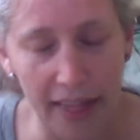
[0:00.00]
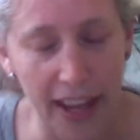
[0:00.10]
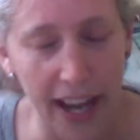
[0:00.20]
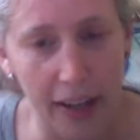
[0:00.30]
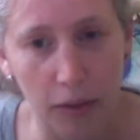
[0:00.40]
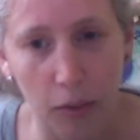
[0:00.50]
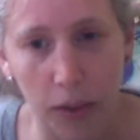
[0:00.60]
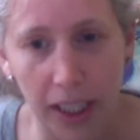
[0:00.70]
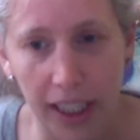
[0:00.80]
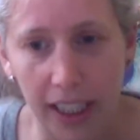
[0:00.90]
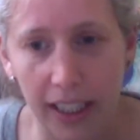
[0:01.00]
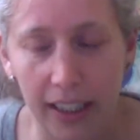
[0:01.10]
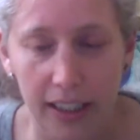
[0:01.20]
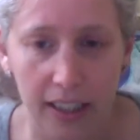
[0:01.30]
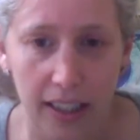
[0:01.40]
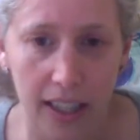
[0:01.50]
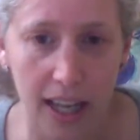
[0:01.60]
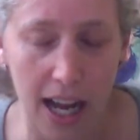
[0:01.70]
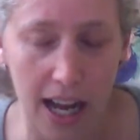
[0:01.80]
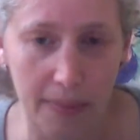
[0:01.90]
And then he
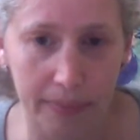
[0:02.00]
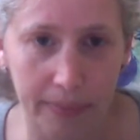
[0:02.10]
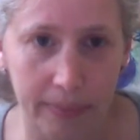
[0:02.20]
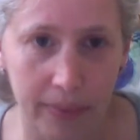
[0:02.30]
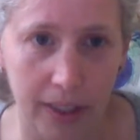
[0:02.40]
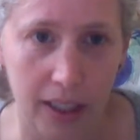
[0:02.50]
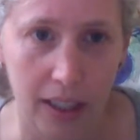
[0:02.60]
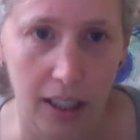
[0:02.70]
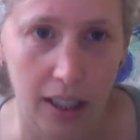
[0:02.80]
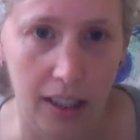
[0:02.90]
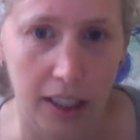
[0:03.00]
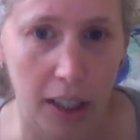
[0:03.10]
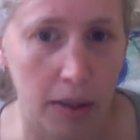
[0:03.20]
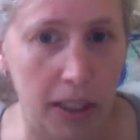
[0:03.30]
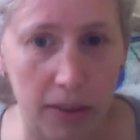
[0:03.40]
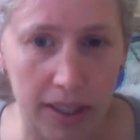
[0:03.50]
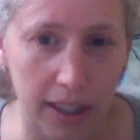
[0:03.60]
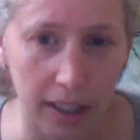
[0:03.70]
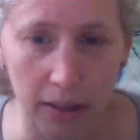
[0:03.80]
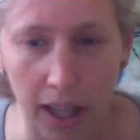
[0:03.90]
was
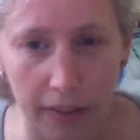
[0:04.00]
still a little